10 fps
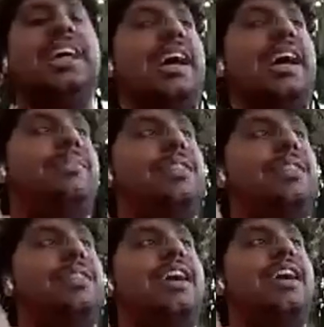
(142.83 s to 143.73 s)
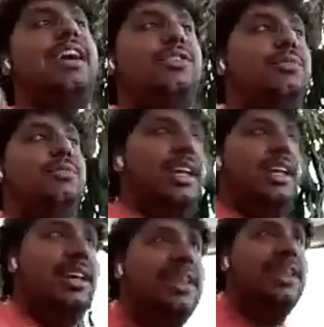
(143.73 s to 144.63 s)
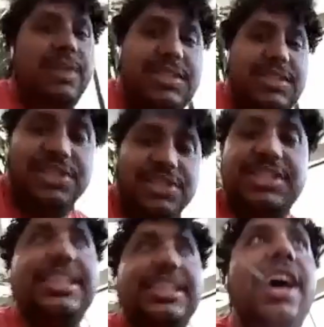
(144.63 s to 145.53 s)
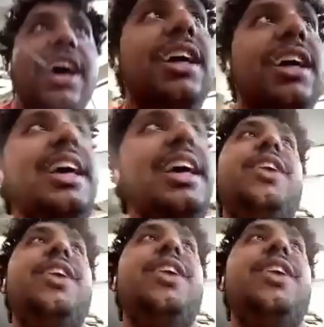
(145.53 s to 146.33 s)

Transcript: um, the only thing I could do really was is just sell I know if